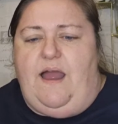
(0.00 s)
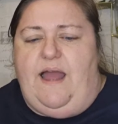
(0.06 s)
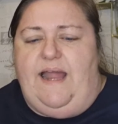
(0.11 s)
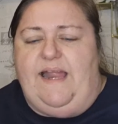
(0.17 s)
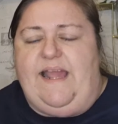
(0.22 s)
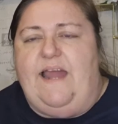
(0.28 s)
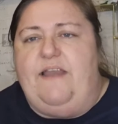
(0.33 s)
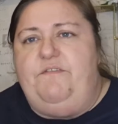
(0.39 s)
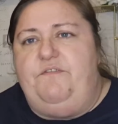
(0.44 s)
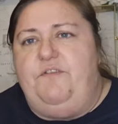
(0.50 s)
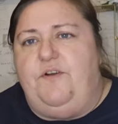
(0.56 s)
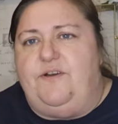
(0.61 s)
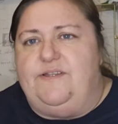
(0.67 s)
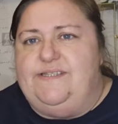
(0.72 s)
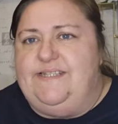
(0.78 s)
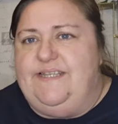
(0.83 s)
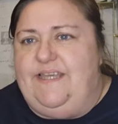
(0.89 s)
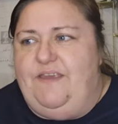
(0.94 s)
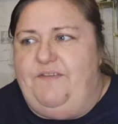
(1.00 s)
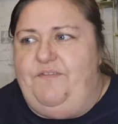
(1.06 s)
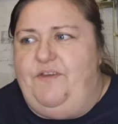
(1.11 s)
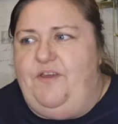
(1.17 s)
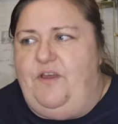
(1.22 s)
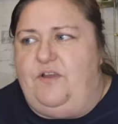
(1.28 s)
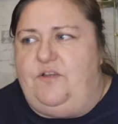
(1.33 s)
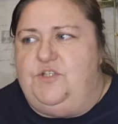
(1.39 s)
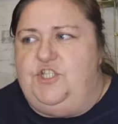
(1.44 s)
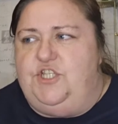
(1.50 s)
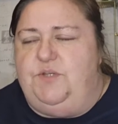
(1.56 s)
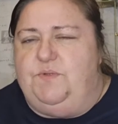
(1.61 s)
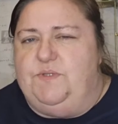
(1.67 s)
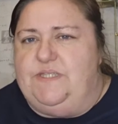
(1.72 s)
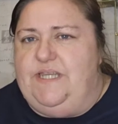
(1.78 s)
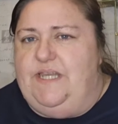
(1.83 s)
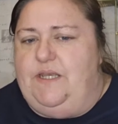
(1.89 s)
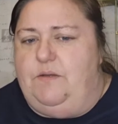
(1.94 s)
I kind of forgot to give it her because she
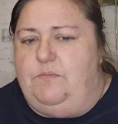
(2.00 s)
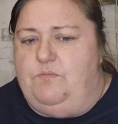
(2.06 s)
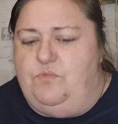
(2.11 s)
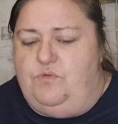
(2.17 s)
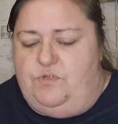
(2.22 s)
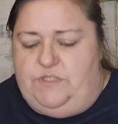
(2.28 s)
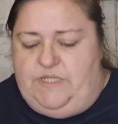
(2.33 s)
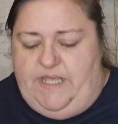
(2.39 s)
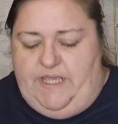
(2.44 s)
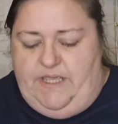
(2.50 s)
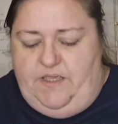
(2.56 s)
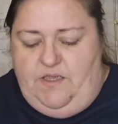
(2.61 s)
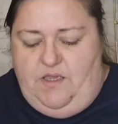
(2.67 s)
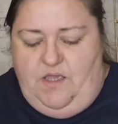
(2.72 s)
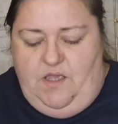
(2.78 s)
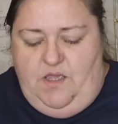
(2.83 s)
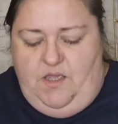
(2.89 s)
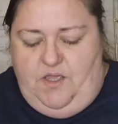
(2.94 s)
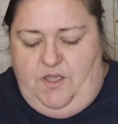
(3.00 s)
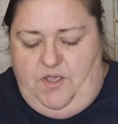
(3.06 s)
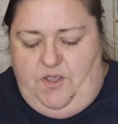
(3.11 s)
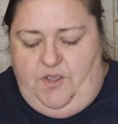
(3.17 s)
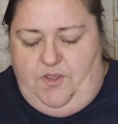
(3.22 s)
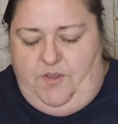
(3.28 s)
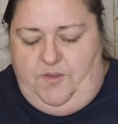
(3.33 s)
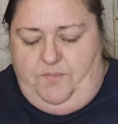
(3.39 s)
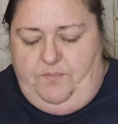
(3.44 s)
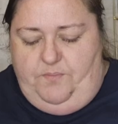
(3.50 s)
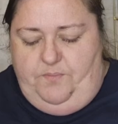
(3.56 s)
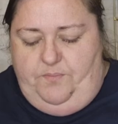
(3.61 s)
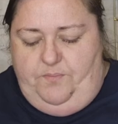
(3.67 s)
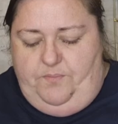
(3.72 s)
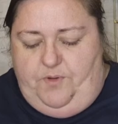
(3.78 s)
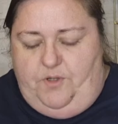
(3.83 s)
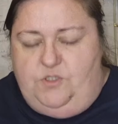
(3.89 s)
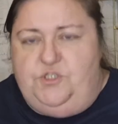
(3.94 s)
wasn't in on Monday.
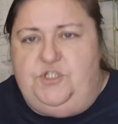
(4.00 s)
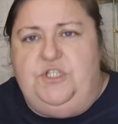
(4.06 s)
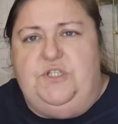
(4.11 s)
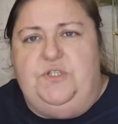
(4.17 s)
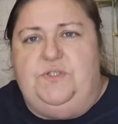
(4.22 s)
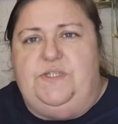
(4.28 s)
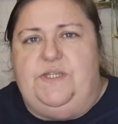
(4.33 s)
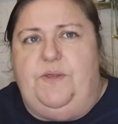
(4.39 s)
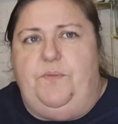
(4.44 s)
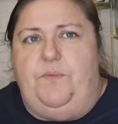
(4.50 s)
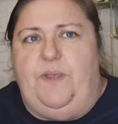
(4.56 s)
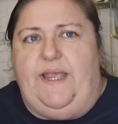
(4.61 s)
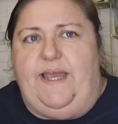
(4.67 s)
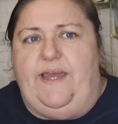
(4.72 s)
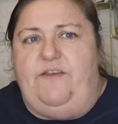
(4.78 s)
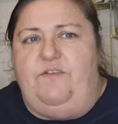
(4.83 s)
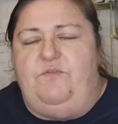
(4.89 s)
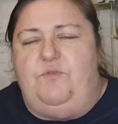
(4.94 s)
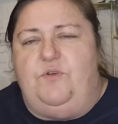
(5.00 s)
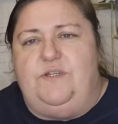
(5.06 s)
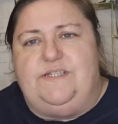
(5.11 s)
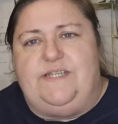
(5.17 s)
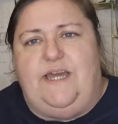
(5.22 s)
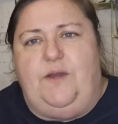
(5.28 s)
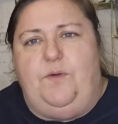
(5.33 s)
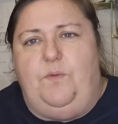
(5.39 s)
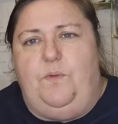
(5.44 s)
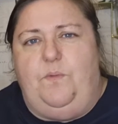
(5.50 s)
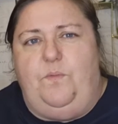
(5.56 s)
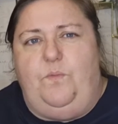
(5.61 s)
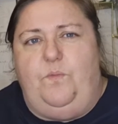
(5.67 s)
But on Tuesday we kind of worked out